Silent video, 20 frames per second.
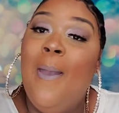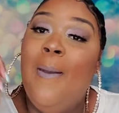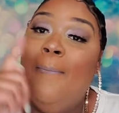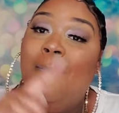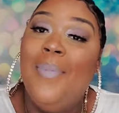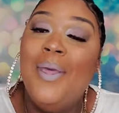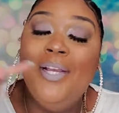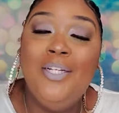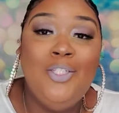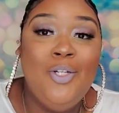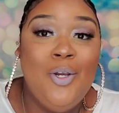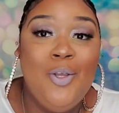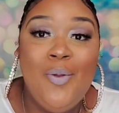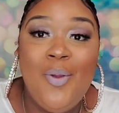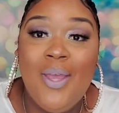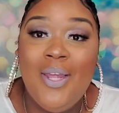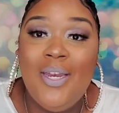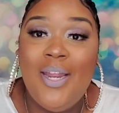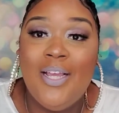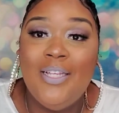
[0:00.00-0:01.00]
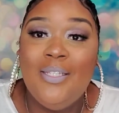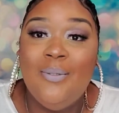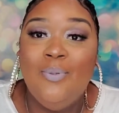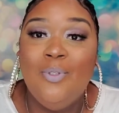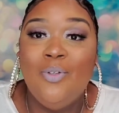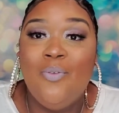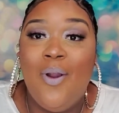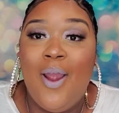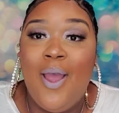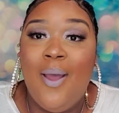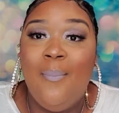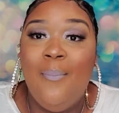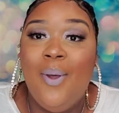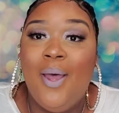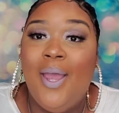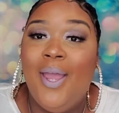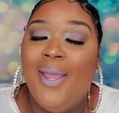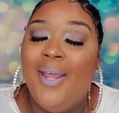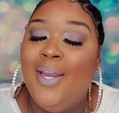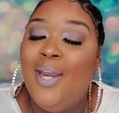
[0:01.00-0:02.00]
Make sure you hit that subscribe
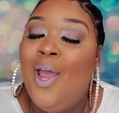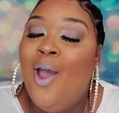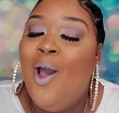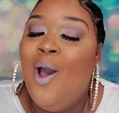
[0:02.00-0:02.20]
button.